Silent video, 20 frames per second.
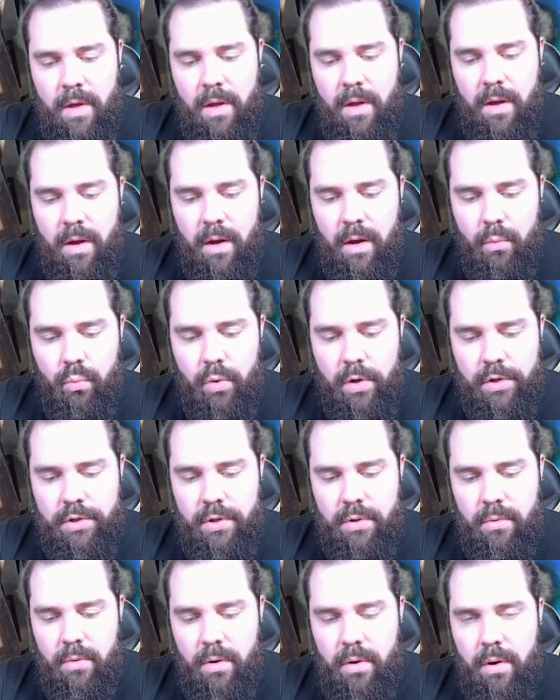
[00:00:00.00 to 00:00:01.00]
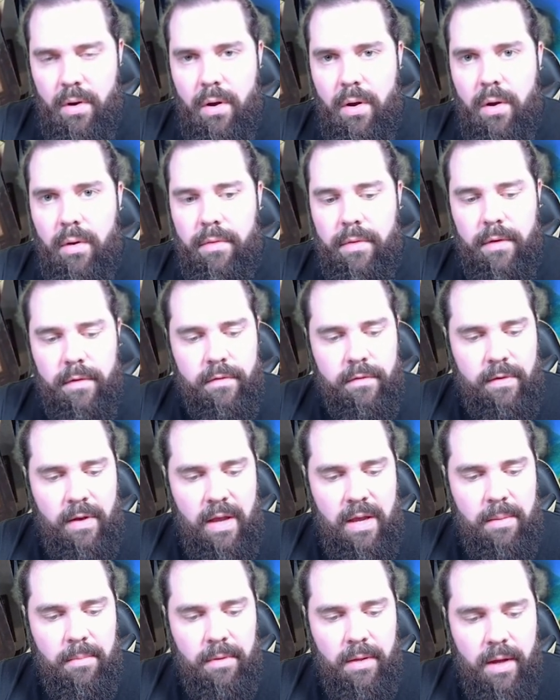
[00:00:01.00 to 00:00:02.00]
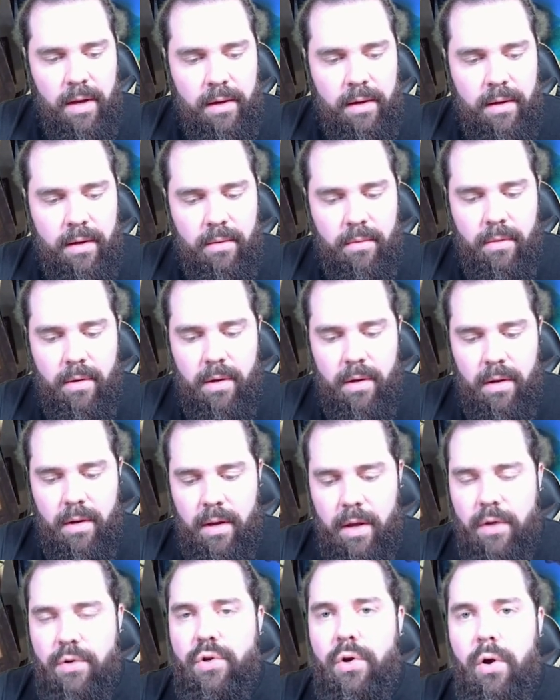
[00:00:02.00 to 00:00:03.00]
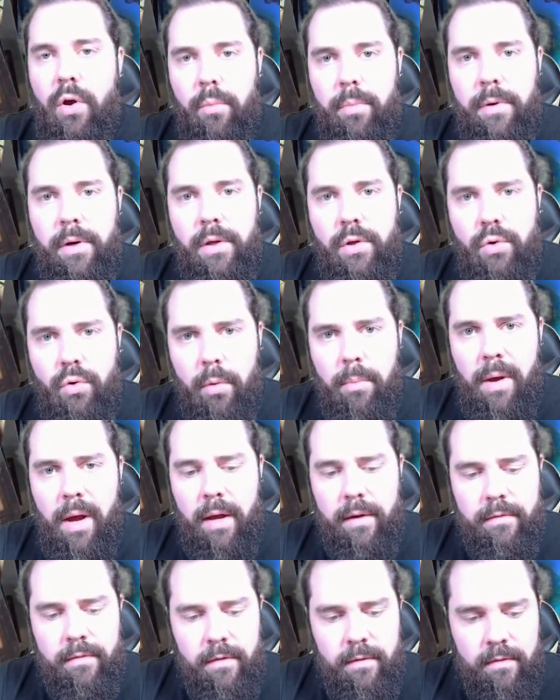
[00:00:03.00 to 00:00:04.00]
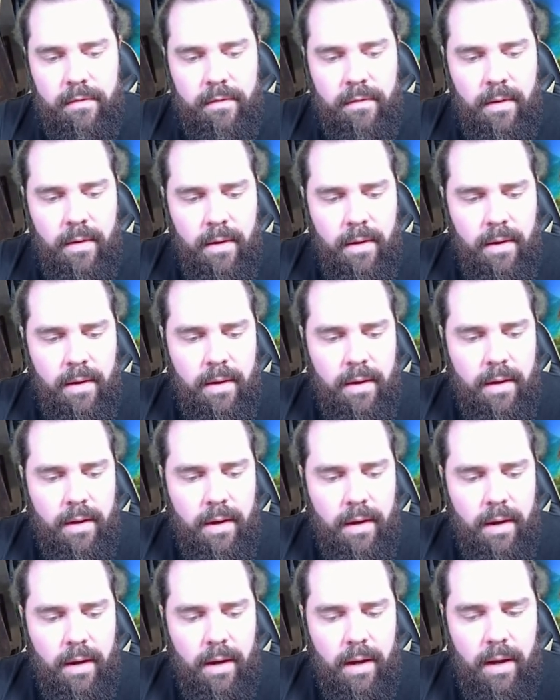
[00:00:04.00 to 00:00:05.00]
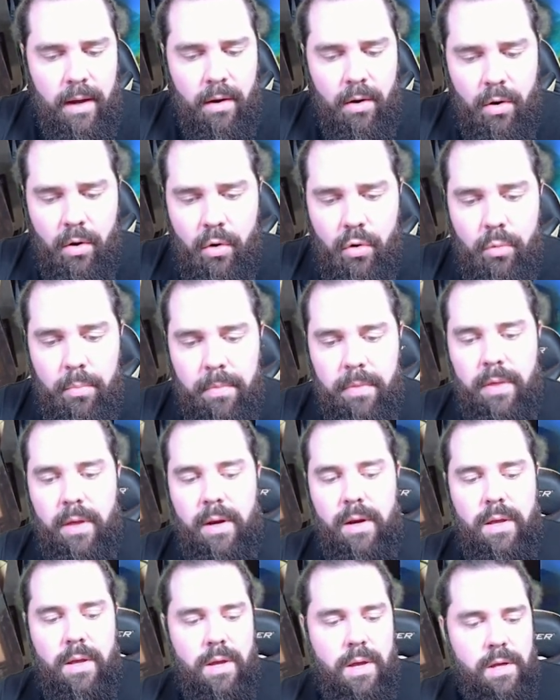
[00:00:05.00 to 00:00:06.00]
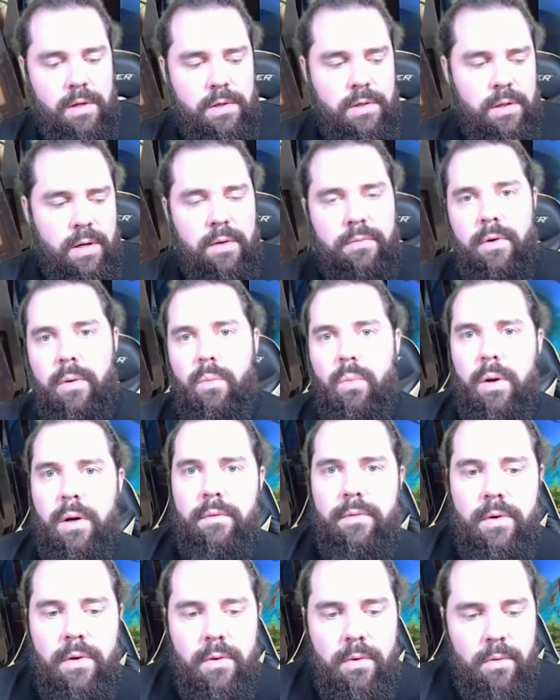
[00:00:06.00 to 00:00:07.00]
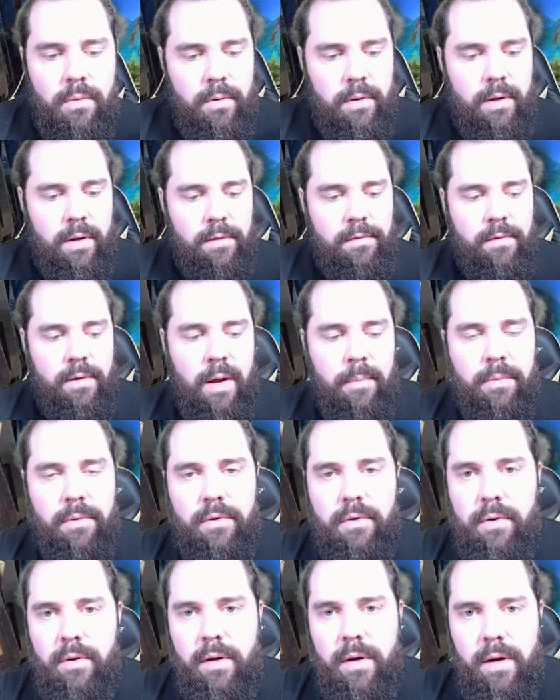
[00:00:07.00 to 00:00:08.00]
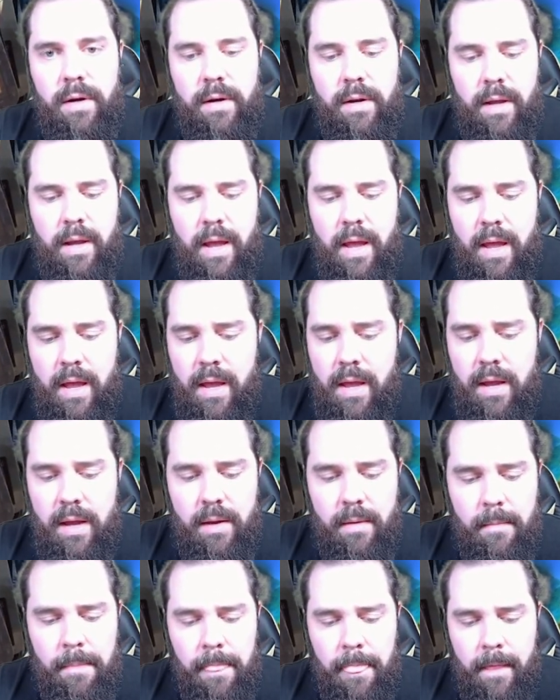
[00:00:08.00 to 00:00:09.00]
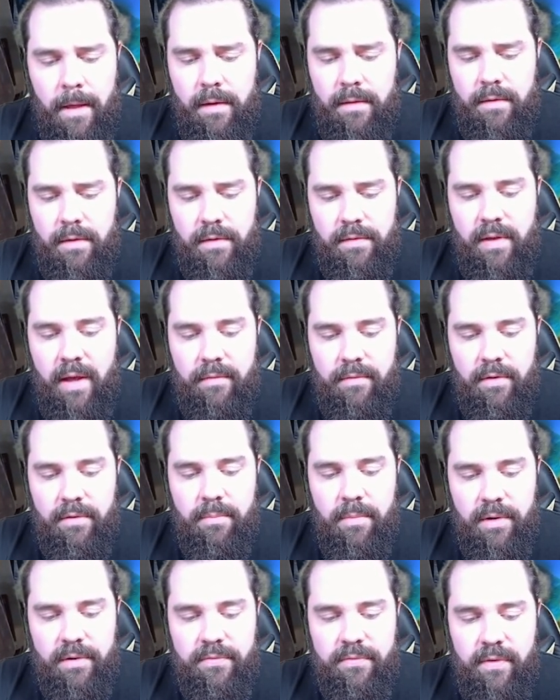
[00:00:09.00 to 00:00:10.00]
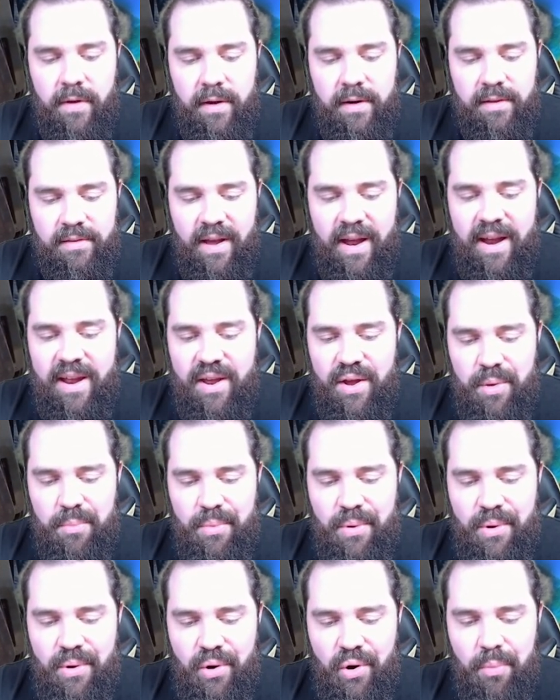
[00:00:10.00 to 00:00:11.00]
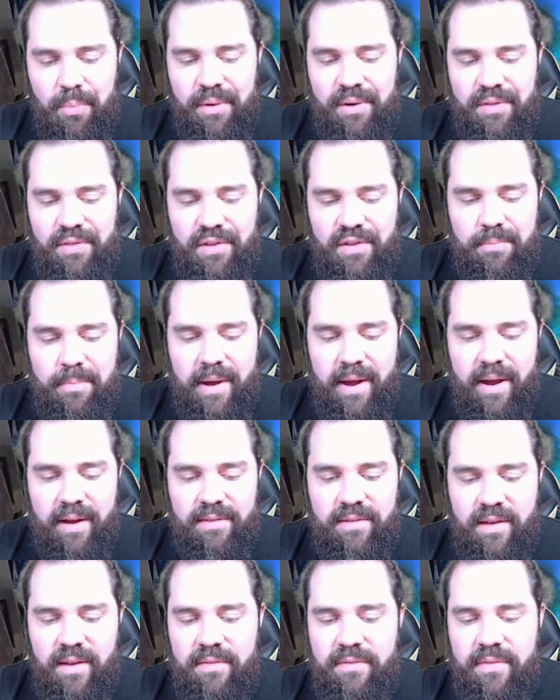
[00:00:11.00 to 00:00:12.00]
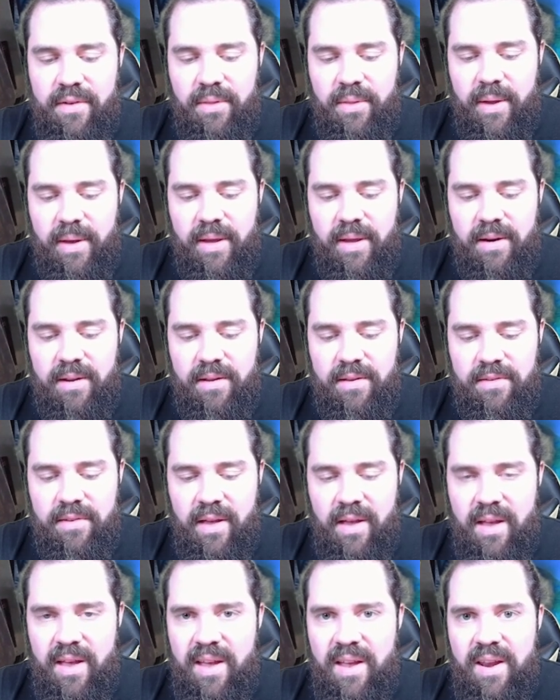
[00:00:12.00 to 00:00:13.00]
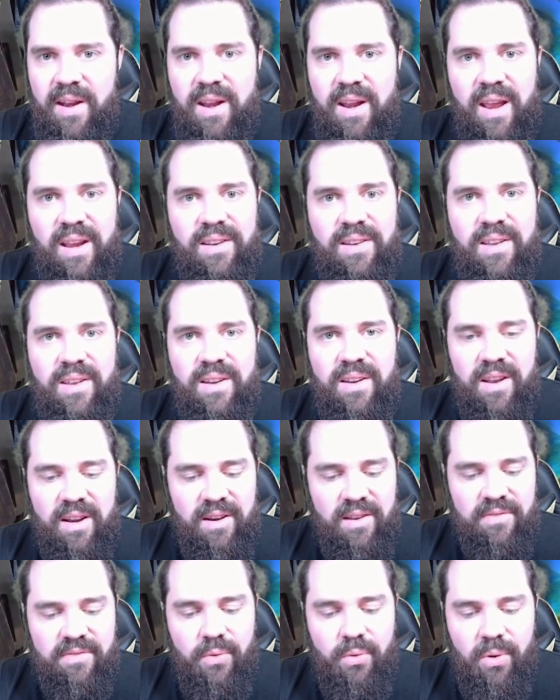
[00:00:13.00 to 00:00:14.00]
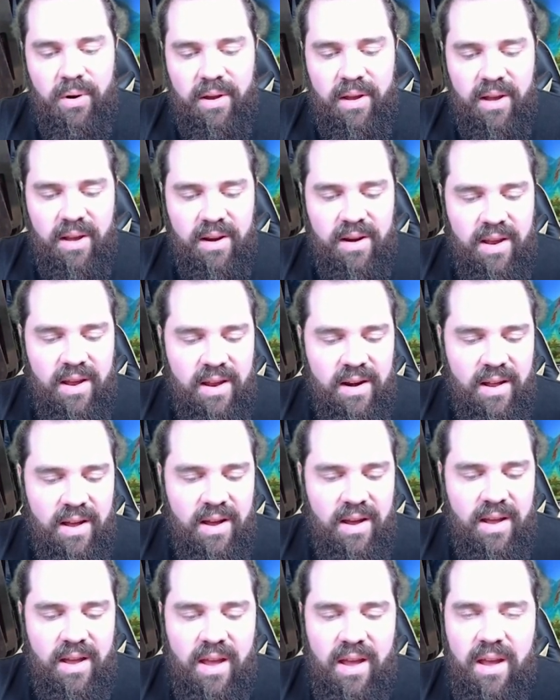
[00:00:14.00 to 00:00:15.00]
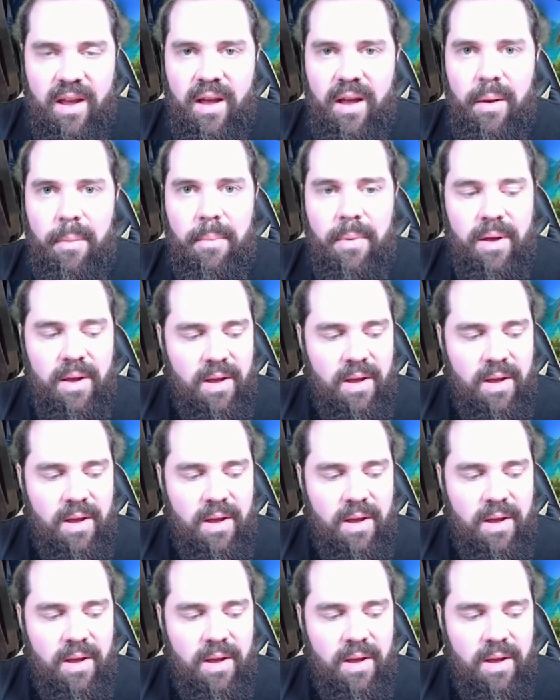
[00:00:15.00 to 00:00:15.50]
I wish you all the same luck as you're opening your boxes. I hope that each and every one of you gets an opportunity to just have as much fun as I am opening these packs. I feel like it is 1994 again, and I am